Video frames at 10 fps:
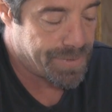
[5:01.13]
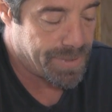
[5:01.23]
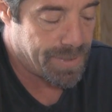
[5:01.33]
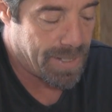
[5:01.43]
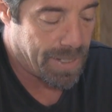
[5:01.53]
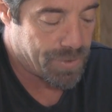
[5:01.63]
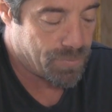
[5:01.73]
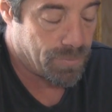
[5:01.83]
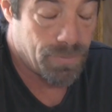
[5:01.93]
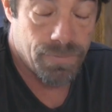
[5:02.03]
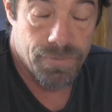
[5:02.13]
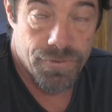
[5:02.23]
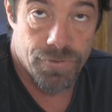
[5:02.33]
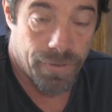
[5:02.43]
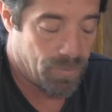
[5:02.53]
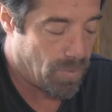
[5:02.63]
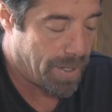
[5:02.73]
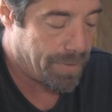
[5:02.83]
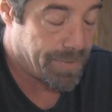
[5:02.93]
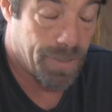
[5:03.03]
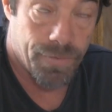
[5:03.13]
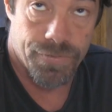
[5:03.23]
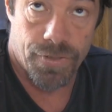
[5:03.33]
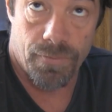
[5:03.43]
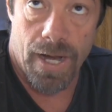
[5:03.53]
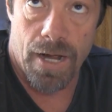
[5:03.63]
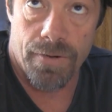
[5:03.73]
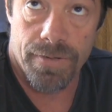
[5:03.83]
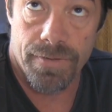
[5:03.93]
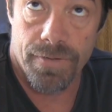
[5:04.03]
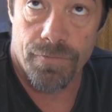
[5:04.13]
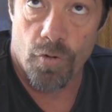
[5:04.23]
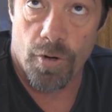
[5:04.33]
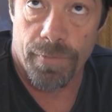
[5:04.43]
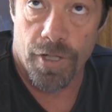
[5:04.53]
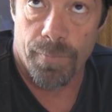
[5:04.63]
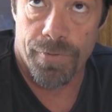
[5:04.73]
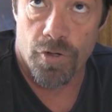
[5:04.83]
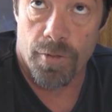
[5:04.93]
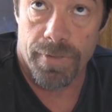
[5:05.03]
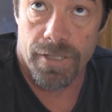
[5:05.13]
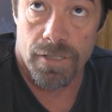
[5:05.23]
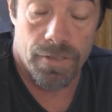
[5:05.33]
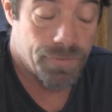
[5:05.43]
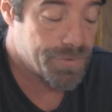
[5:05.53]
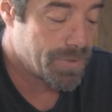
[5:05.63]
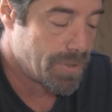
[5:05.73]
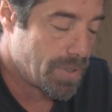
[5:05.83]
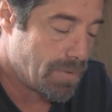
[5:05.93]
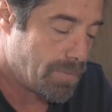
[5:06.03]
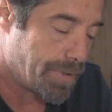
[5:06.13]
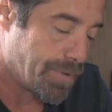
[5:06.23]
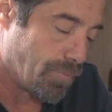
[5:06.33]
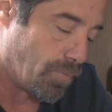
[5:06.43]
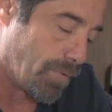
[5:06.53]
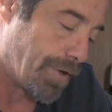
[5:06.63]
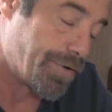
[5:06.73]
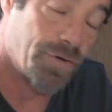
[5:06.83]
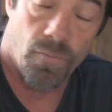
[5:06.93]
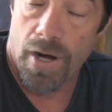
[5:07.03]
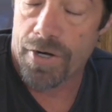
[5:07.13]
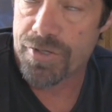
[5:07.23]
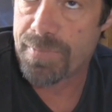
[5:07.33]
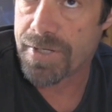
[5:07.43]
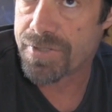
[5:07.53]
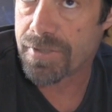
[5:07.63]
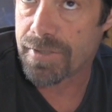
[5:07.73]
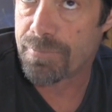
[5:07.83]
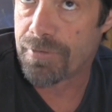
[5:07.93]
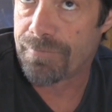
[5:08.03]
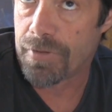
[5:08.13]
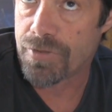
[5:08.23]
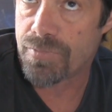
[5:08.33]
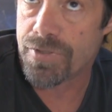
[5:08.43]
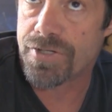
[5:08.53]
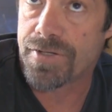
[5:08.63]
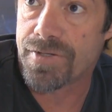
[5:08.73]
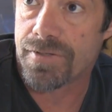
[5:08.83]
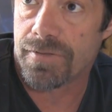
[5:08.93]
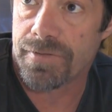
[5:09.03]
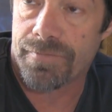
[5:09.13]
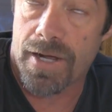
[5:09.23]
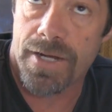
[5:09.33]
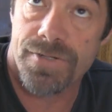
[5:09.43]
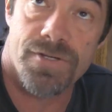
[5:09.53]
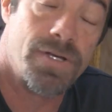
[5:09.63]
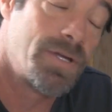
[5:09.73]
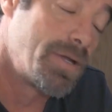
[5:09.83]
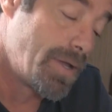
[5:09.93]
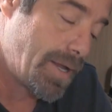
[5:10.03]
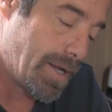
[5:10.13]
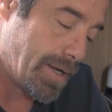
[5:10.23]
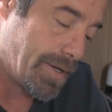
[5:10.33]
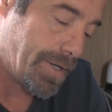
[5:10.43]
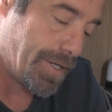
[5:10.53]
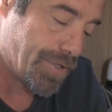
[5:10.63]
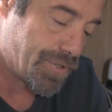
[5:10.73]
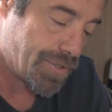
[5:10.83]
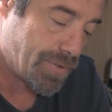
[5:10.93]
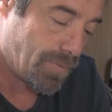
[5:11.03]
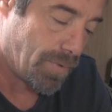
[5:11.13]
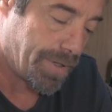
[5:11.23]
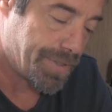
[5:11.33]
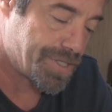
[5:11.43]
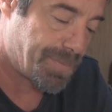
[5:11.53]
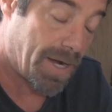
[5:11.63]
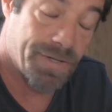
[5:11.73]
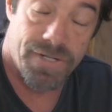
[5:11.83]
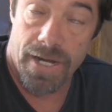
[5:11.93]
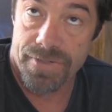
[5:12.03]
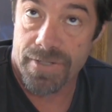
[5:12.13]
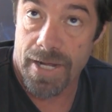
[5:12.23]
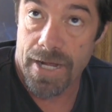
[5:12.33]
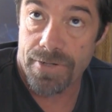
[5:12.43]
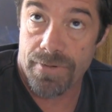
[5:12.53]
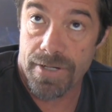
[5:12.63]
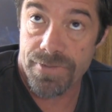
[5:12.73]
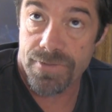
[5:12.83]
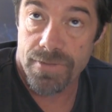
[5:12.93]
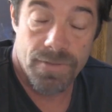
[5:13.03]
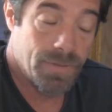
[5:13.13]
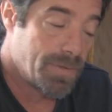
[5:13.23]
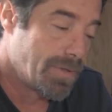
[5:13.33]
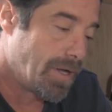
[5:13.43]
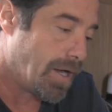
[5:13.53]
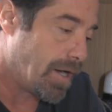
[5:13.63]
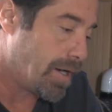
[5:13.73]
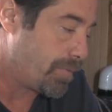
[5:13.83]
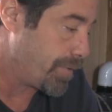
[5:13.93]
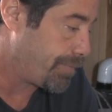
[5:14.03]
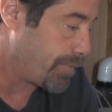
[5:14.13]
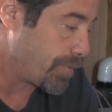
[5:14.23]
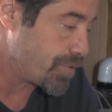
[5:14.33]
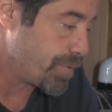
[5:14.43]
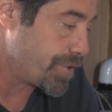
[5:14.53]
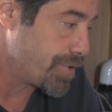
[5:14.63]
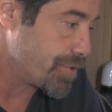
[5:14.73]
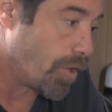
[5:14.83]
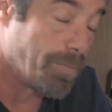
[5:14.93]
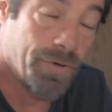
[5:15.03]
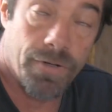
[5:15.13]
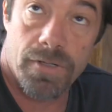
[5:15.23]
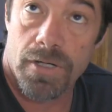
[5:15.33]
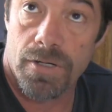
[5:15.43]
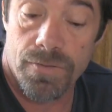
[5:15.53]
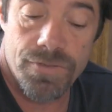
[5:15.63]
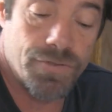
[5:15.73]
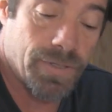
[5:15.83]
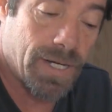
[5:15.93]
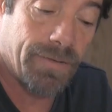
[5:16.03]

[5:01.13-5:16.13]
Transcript: the actual circuit wire and the other is a ground, and they're normally open, normally closed. Well, you run two wires basically per float switch to this little device, and each one of these spots has an address, uh, when the float switch is open or closed, you can